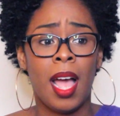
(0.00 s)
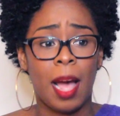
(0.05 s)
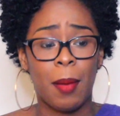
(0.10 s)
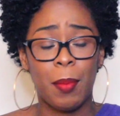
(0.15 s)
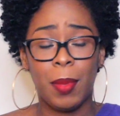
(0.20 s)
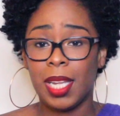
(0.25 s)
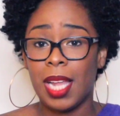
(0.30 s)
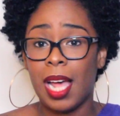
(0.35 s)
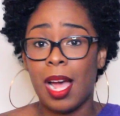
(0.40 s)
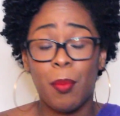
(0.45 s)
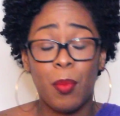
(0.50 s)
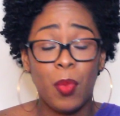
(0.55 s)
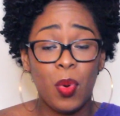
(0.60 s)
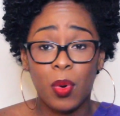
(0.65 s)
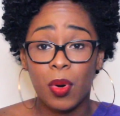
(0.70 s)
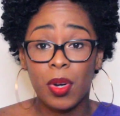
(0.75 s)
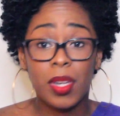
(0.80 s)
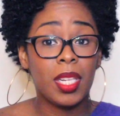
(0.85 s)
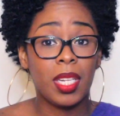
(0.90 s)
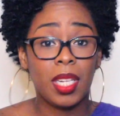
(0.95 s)
I'm a lot
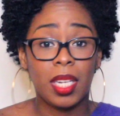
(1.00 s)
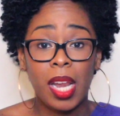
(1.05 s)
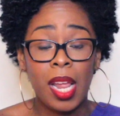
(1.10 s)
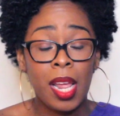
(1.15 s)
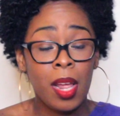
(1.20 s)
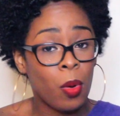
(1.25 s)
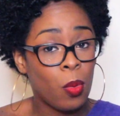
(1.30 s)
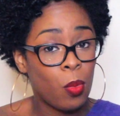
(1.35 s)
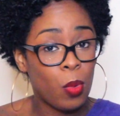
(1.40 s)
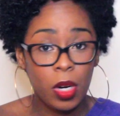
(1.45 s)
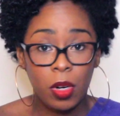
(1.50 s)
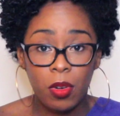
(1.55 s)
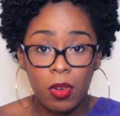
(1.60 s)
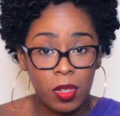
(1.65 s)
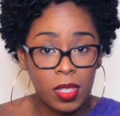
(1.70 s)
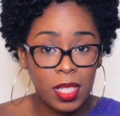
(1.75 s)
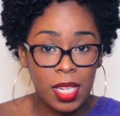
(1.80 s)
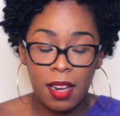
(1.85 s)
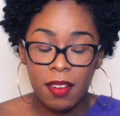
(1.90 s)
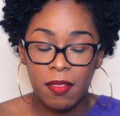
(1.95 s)
more than what
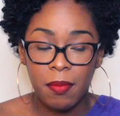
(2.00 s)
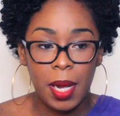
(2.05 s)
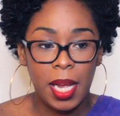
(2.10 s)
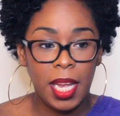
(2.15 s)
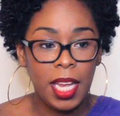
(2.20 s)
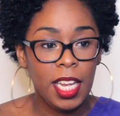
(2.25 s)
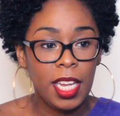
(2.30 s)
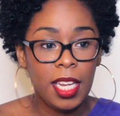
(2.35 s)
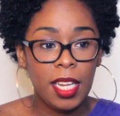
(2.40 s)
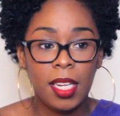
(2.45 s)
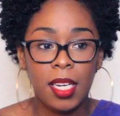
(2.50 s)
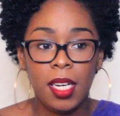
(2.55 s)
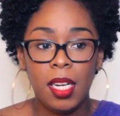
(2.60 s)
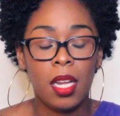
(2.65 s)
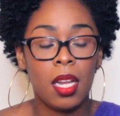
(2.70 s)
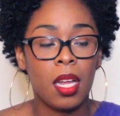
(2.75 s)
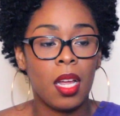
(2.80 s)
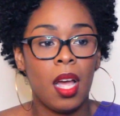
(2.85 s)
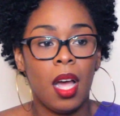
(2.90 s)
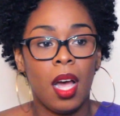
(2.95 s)
grows out of my head.
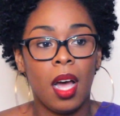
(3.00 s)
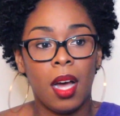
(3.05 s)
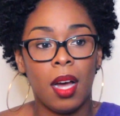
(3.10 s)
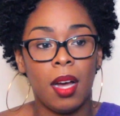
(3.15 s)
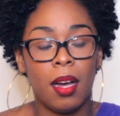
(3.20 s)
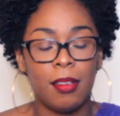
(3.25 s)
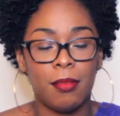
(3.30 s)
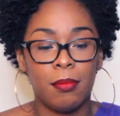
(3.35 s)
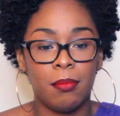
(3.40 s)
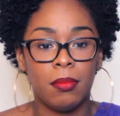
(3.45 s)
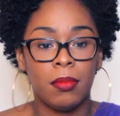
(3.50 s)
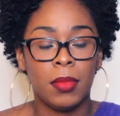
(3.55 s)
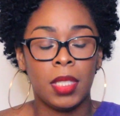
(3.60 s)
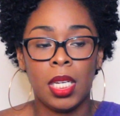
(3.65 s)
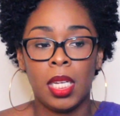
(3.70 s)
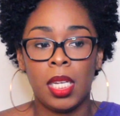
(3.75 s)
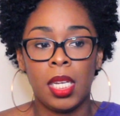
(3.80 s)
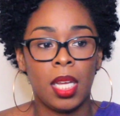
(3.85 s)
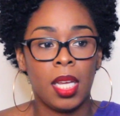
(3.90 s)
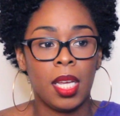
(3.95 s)

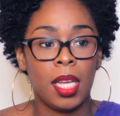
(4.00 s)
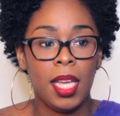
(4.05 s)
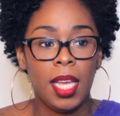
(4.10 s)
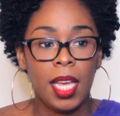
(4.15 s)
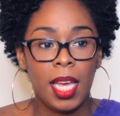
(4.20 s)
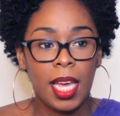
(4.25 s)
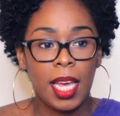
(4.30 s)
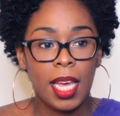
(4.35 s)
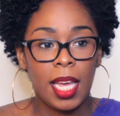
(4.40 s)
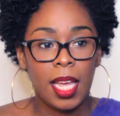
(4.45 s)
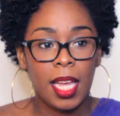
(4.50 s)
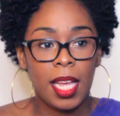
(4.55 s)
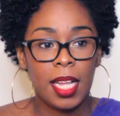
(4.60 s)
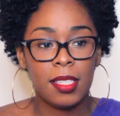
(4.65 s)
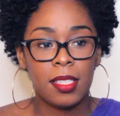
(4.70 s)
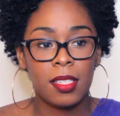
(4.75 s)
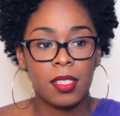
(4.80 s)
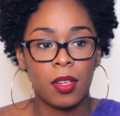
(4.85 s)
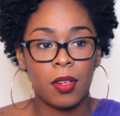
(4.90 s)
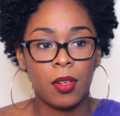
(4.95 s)

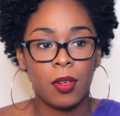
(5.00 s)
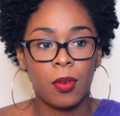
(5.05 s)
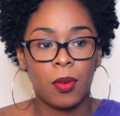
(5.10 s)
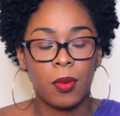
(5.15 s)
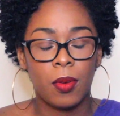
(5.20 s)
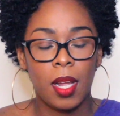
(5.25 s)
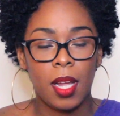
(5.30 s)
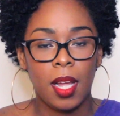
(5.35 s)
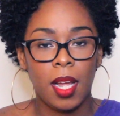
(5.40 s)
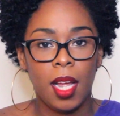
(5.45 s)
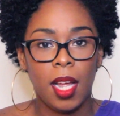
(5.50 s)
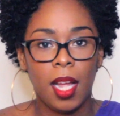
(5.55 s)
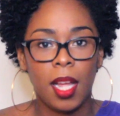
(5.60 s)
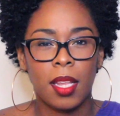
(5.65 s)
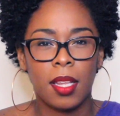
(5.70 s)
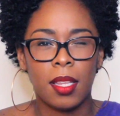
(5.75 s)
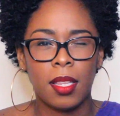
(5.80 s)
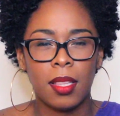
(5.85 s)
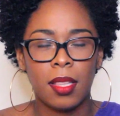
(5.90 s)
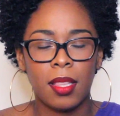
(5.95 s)
And so
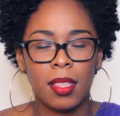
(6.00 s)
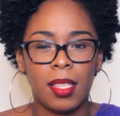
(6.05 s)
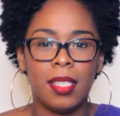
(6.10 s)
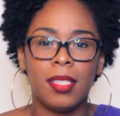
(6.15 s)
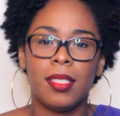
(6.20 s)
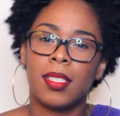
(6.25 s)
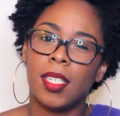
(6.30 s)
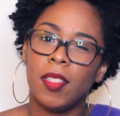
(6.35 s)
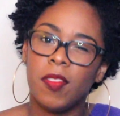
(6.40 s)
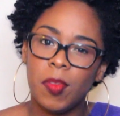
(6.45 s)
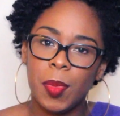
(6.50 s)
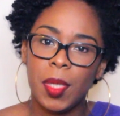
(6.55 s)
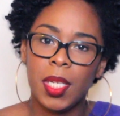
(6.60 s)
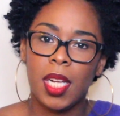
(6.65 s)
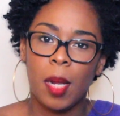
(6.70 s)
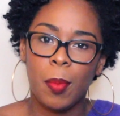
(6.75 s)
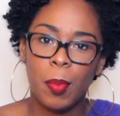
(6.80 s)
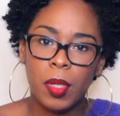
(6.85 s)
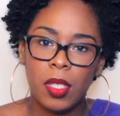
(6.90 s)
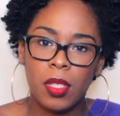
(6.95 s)
this gives me
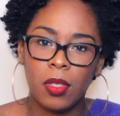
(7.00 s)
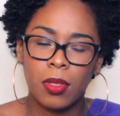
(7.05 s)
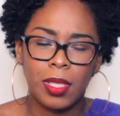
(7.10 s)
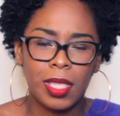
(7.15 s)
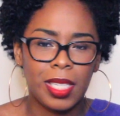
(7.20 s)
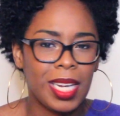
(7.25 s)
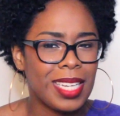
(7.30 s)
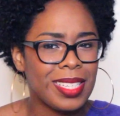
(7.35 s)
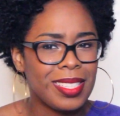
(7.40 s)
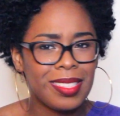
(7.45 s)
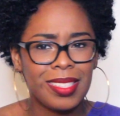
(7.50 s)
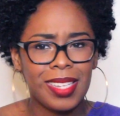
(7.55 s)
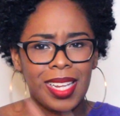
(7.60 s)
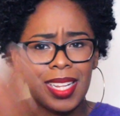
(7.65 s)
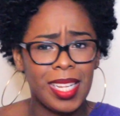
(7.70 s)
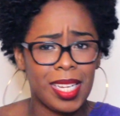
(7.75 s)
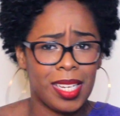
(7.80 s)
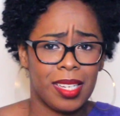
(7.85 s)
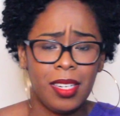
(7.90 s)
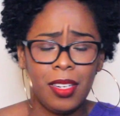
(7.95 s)
an opportunity, not to
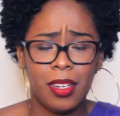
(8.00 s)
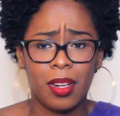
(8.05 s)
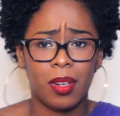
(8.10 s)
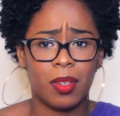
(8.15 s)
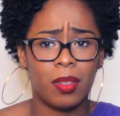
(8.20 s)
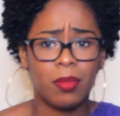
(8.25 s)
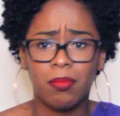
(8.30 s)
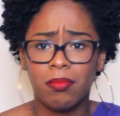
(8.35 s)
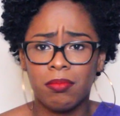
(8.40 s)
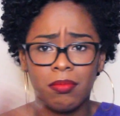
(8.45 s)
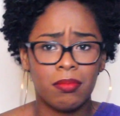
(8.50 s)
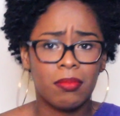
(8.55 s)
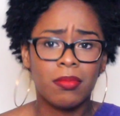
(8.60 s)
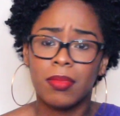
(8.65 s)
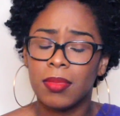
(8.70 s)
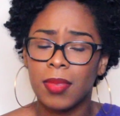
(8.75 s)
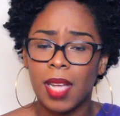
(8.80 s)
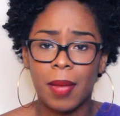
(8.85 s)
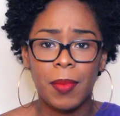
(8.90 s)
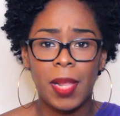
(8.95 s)
say that, you know,
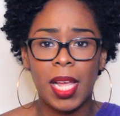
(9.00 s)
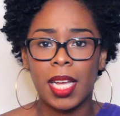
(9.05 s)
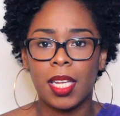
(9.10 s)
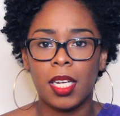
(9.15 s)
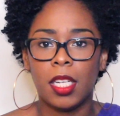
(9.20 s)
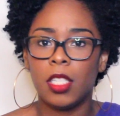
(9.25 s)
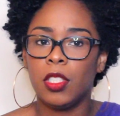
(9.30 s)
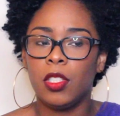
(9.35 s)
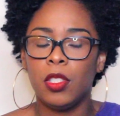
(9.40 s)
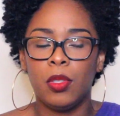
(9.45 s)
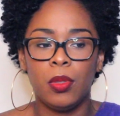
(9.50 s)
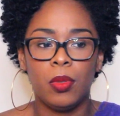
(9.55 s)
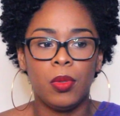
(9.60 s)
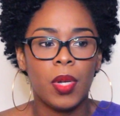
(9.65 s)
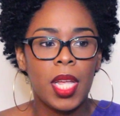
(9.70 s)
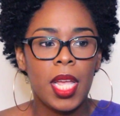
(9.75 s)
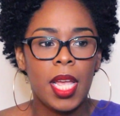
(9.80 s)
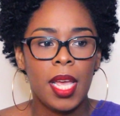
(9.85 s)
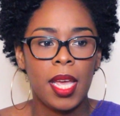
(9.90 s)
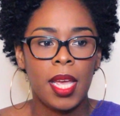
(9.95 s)
I'm not going to do
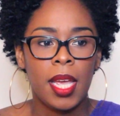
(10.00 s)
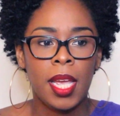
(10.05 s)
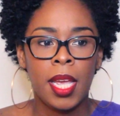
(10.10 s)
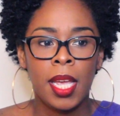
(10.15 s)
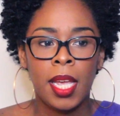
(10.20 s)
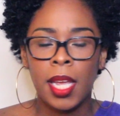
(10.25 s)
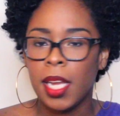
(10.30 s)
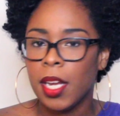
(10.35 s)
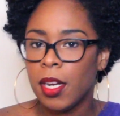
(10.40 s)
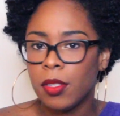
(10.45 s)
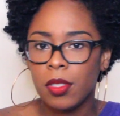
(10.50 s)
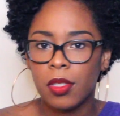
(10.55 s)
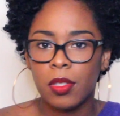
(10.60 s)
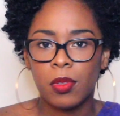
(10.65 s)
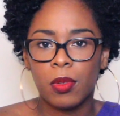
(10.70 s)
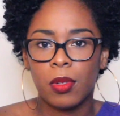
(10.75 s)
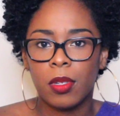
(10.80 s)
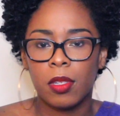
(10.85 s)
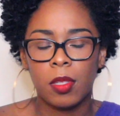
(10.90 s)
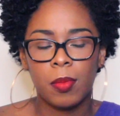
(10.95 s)
hair
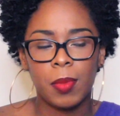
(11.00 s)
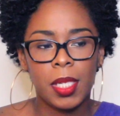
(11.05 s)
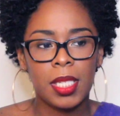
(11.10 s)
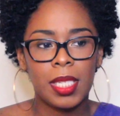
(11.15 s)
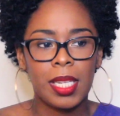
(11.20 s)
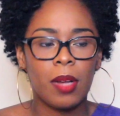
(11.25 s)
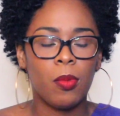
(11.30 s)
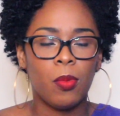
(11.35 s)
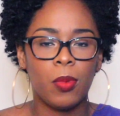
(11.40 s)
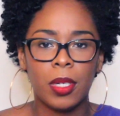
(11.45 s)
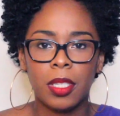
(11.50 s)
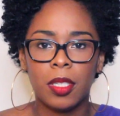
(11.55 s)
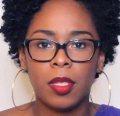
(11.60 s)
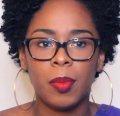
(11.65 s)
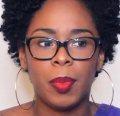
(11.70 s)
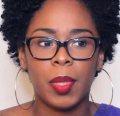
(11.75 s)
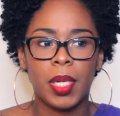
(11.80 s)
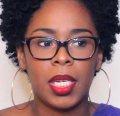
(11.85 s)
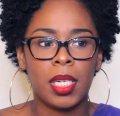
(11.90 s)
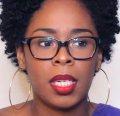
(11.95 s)
tutorials, because I
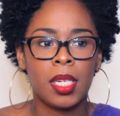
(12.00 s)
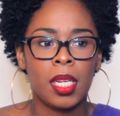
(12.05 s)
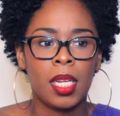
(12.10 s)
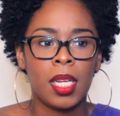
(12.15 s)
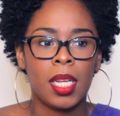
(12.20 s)
will, but